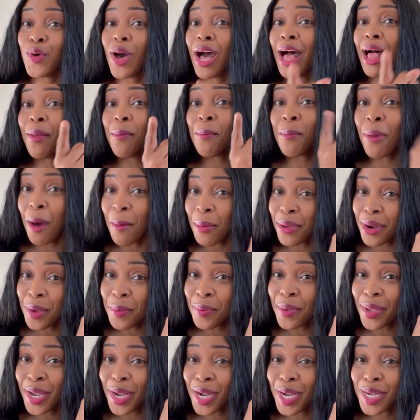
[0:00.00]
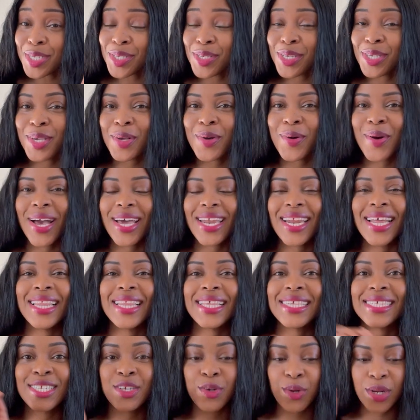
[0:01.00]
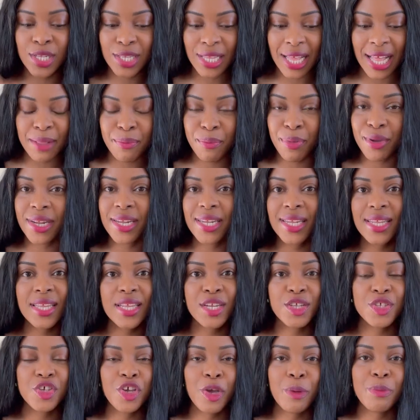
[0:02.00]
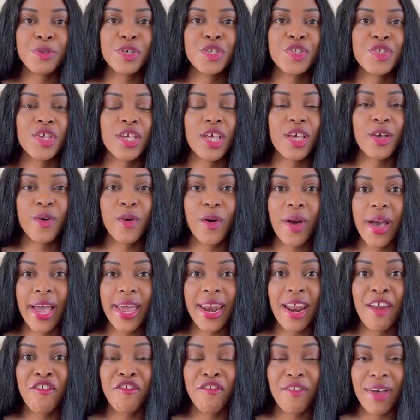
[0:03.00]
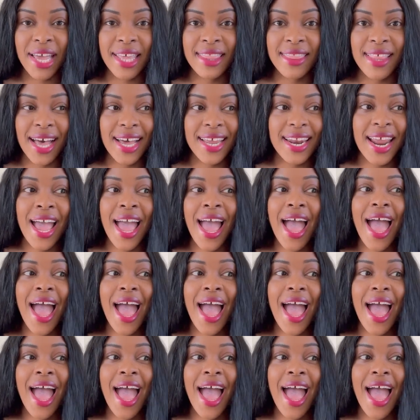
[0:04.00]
I'll pop it up here so you can go ahead and listen, or I'll put it in the description so you can go ahead and find that